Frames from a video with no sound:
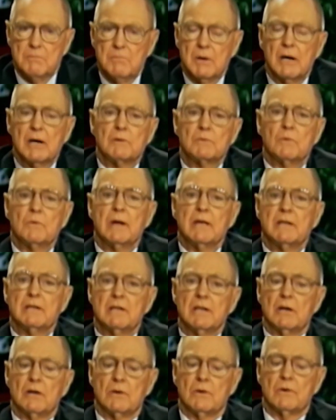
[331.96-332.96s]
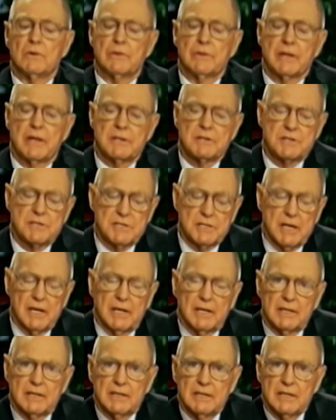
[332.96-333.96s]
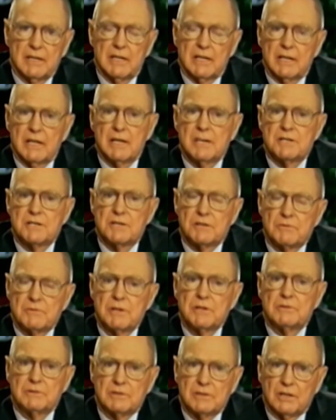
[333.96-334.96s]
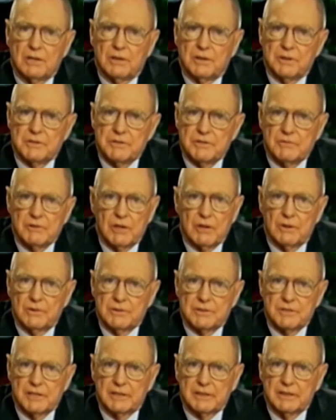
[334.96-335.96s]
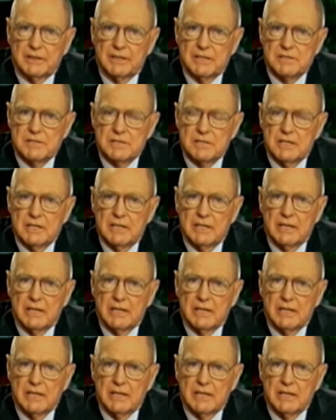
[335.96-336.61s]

But we know that sin is the root cause of all sickness.